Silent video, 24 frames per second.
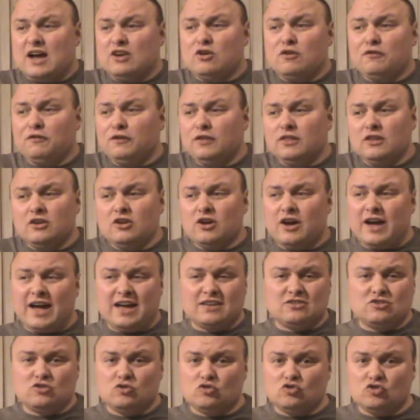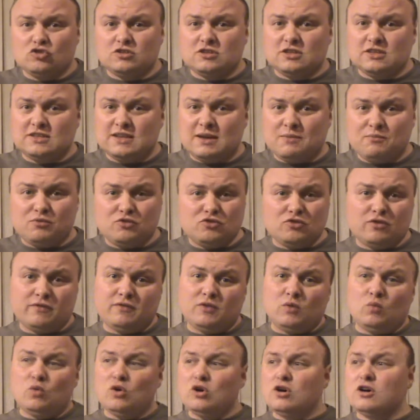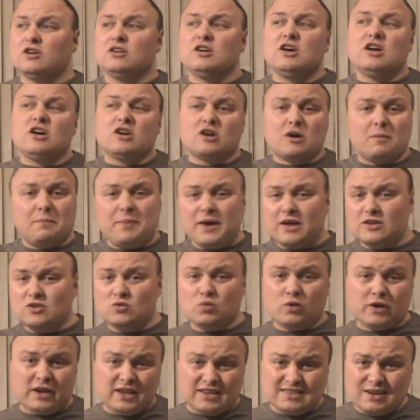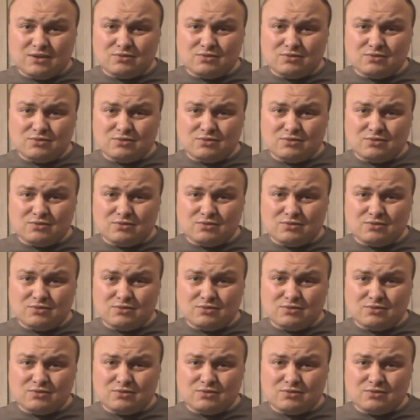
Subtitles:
I don't think they know how to adjust the temperature of the water compared to what it is